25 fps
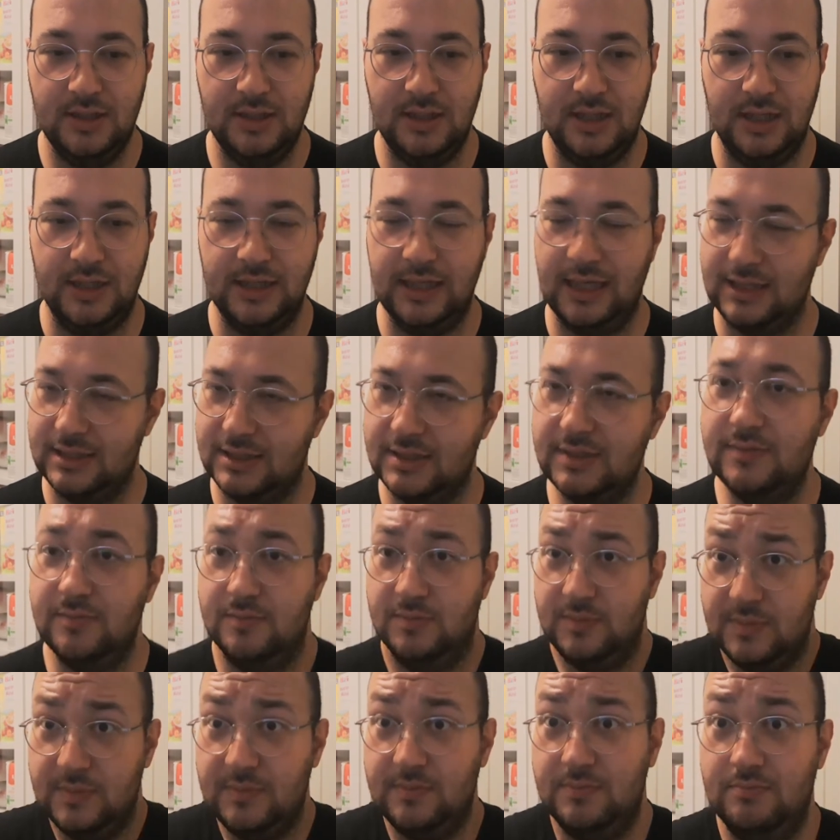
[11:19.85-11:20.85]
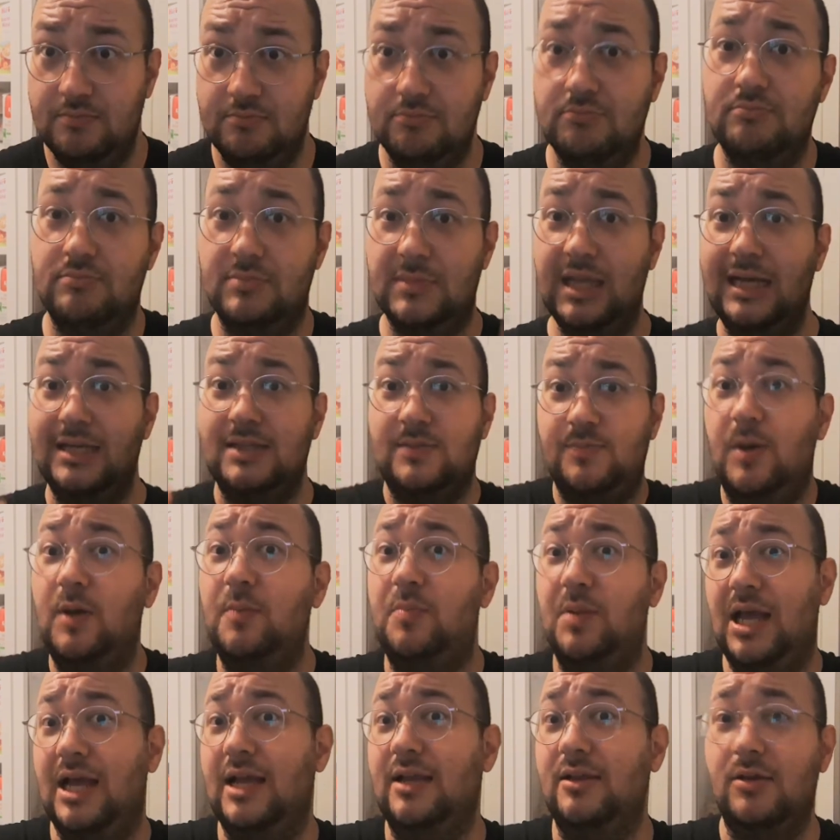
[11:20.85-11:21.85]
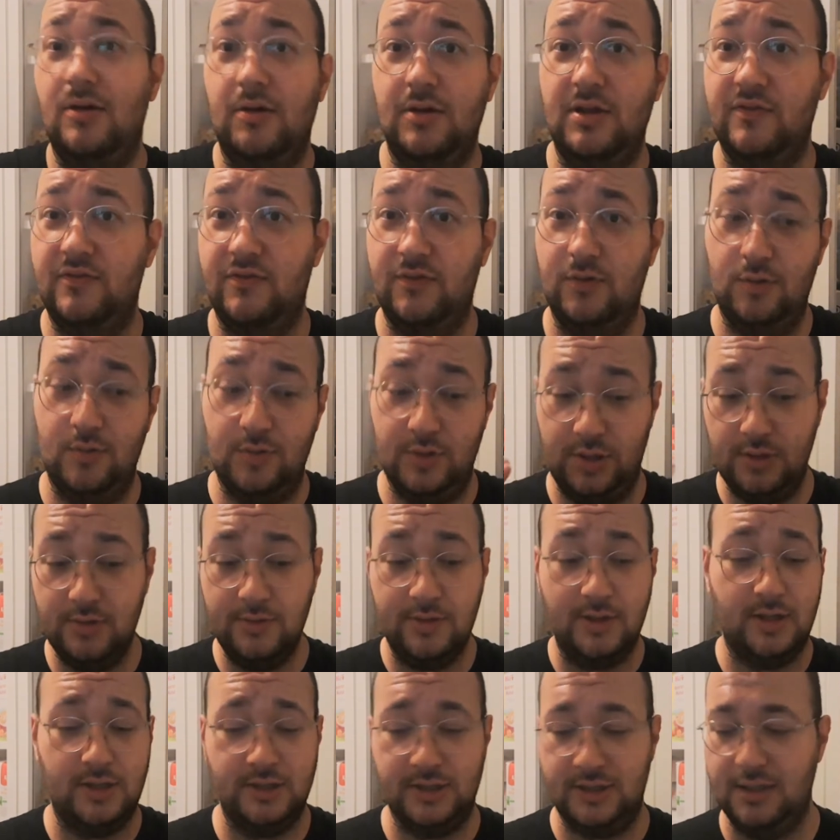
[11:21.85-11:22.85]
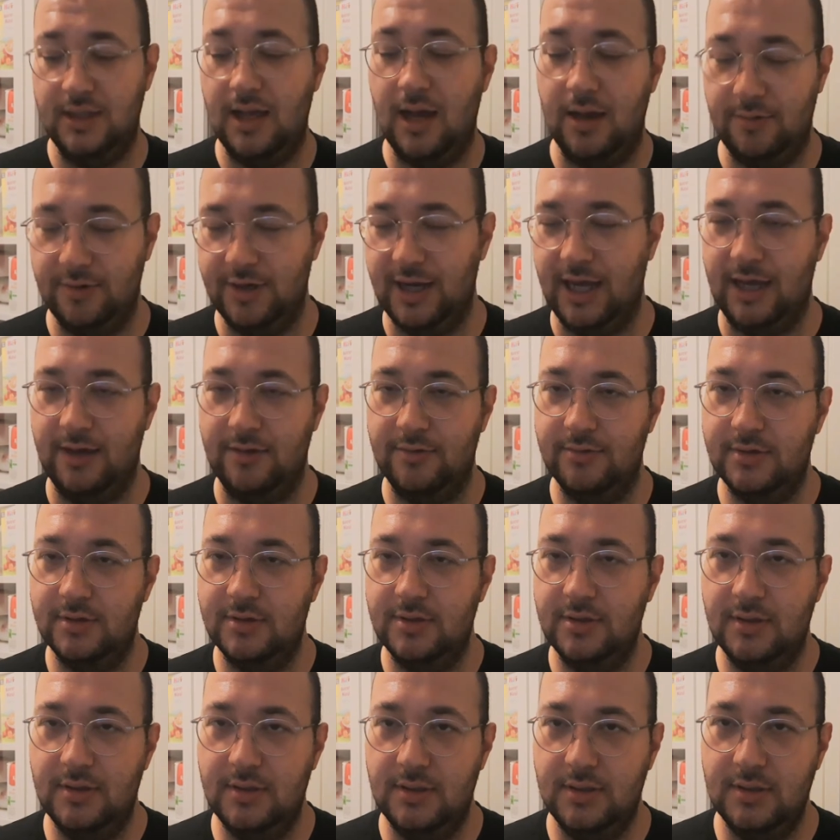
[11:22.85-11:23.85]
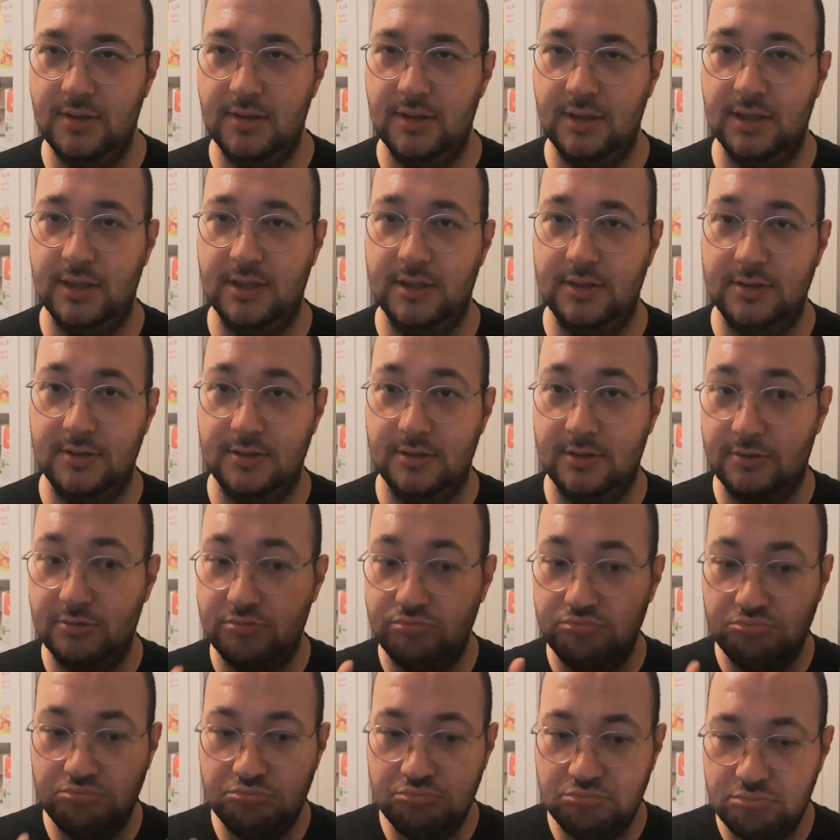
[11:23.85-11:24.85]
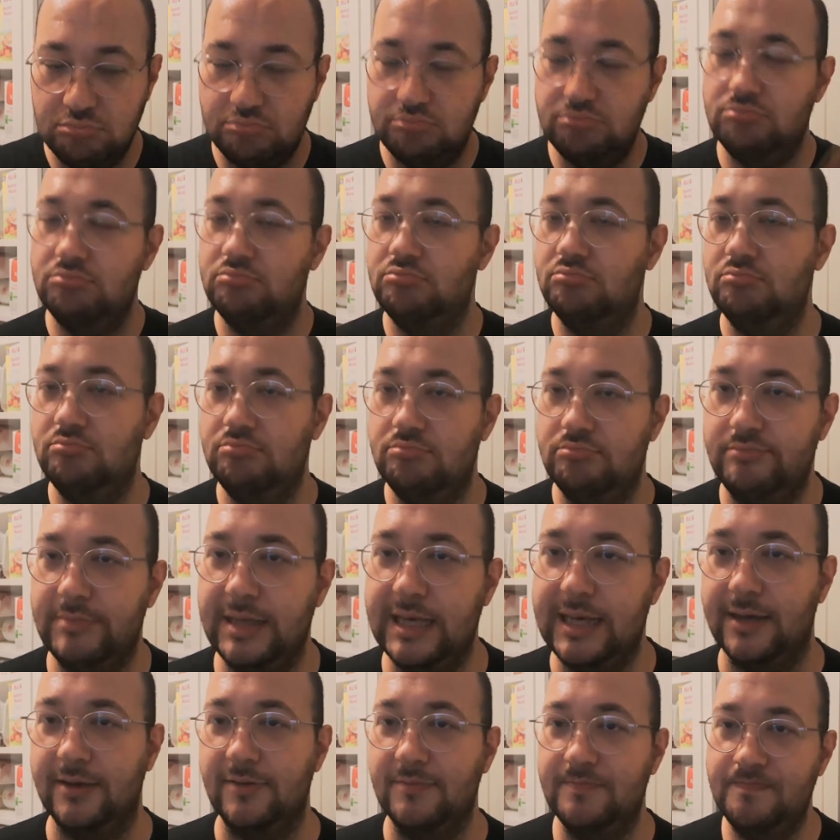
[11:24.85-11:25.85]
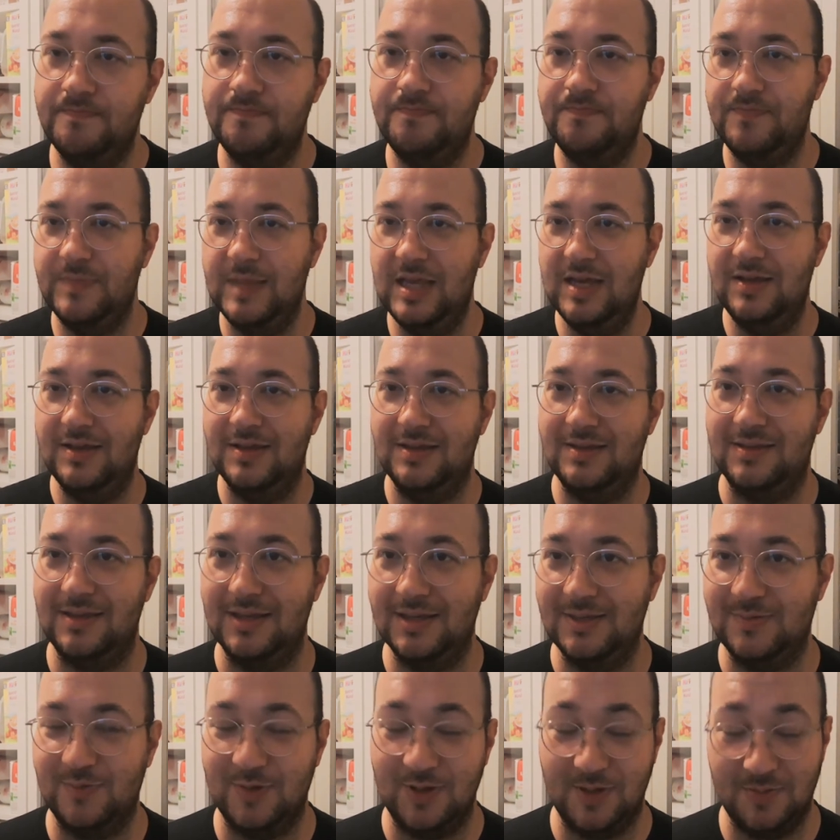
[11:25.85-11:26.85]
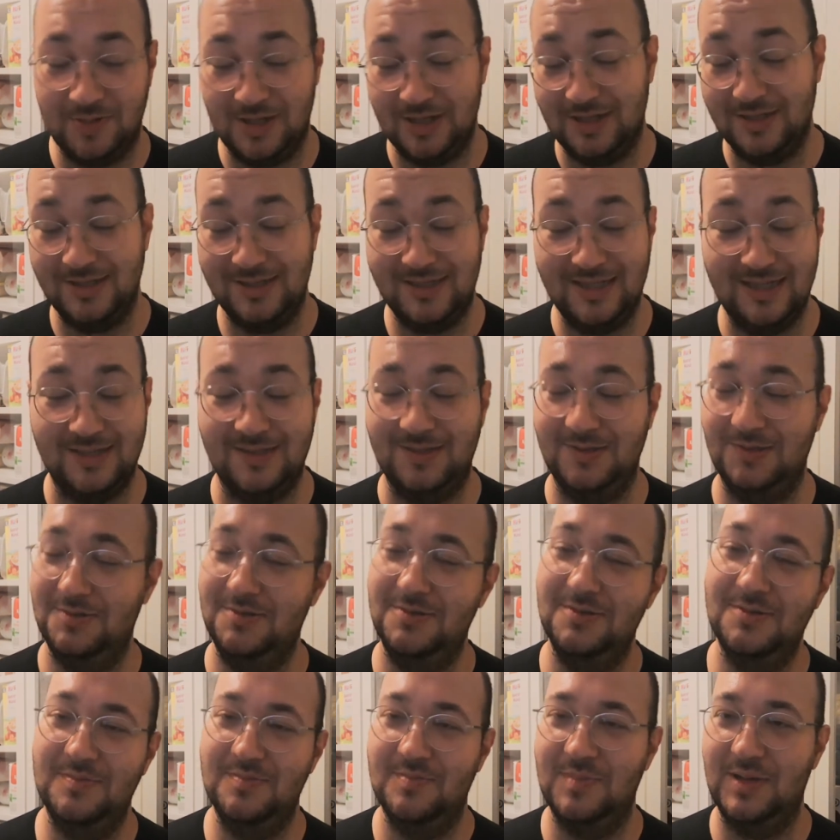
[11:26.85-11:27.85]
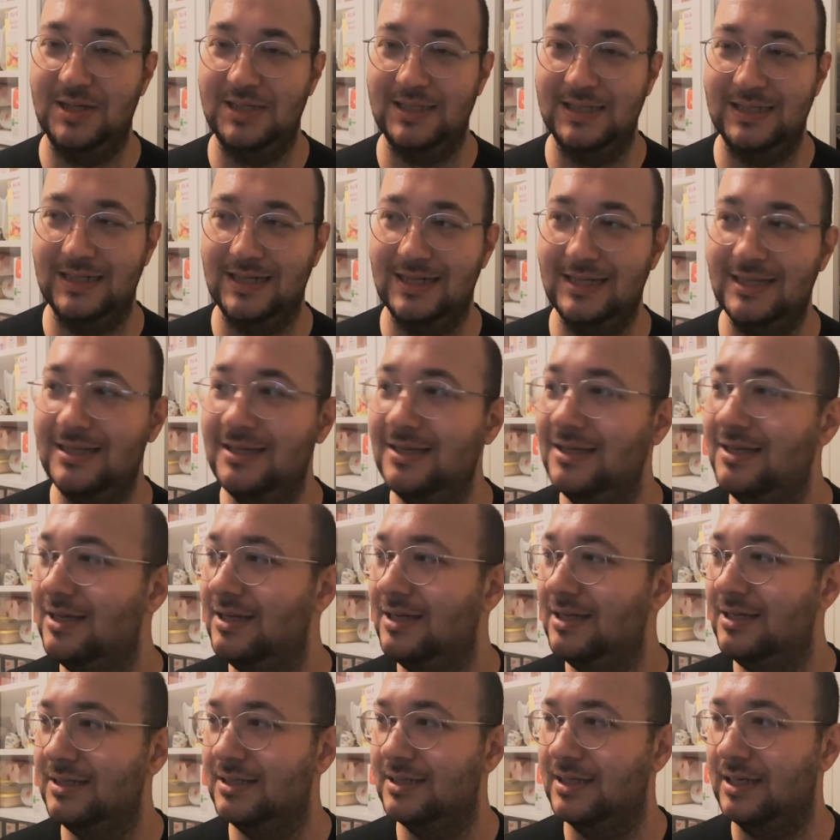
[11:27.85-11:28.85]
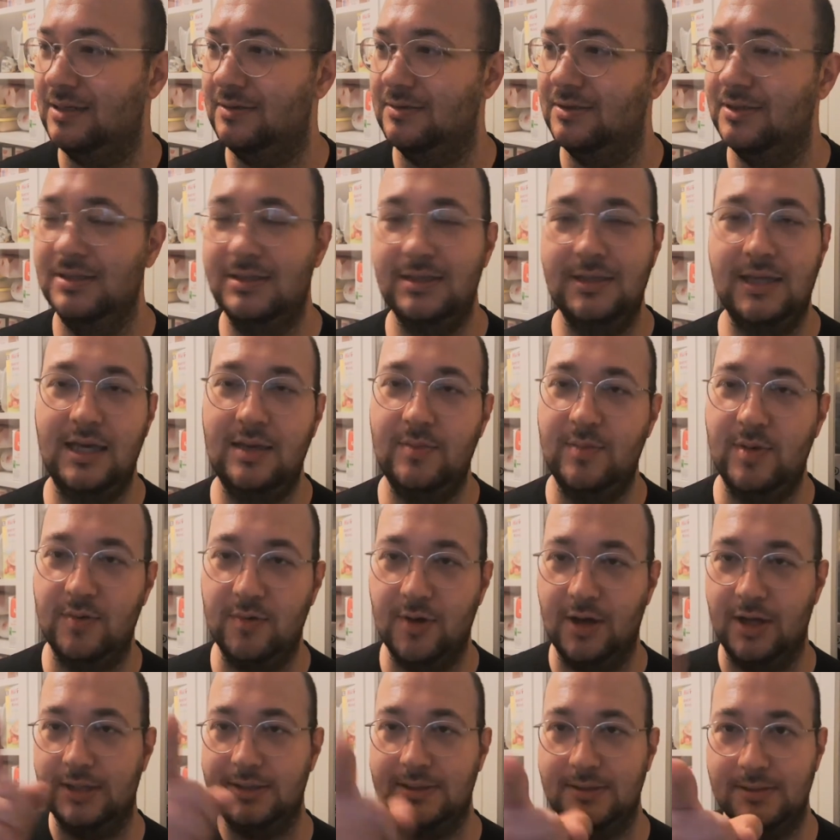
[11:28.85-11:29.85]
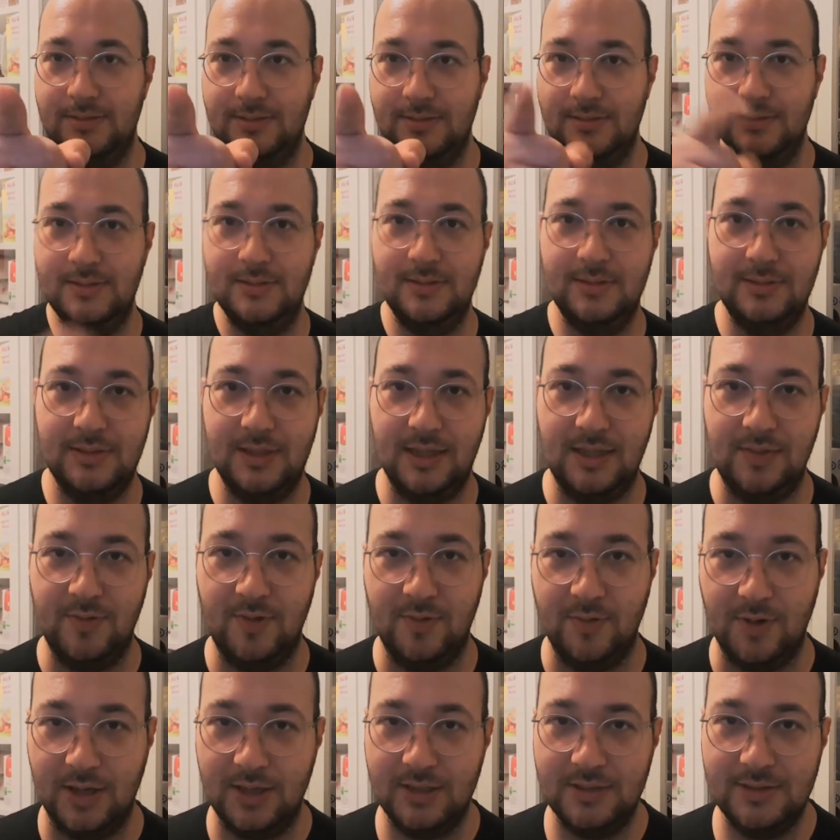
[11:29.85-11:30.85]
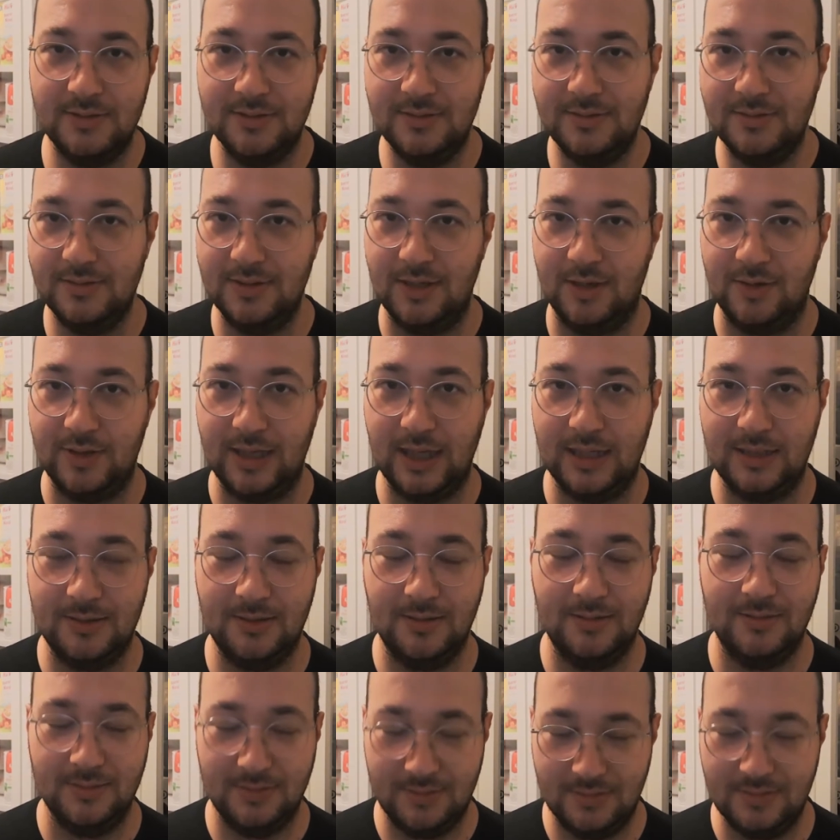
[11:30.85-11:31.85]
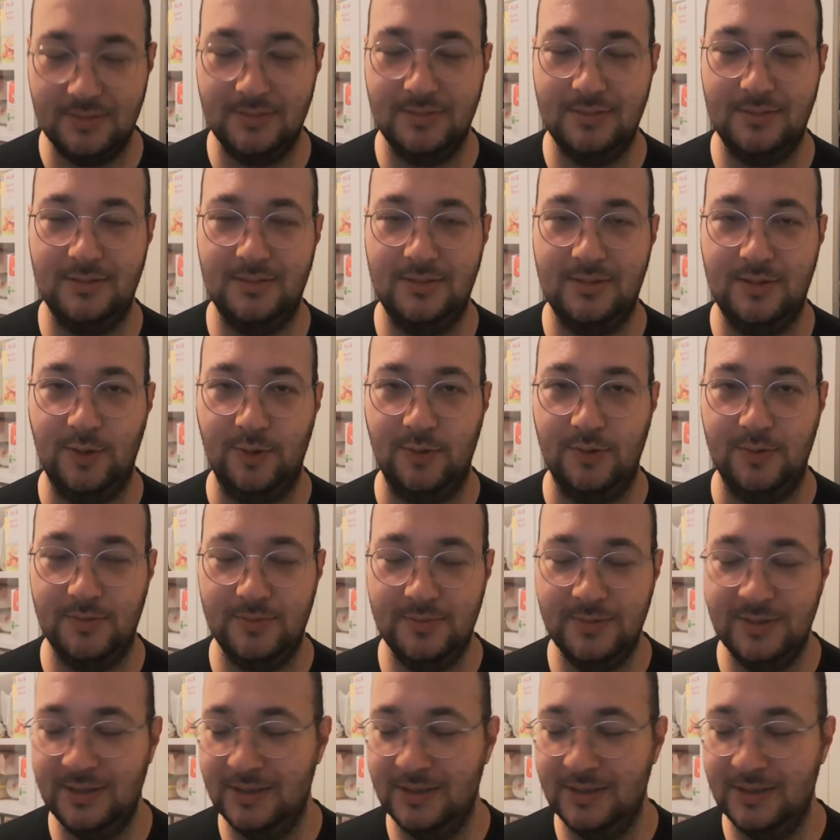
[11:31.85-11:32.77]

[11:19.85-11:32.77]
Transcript: And that's my plan going forward. You guys know now. And yeah, that's what I'm going to stick to, basically. So keep me right. Keep me right. Okay? Cool.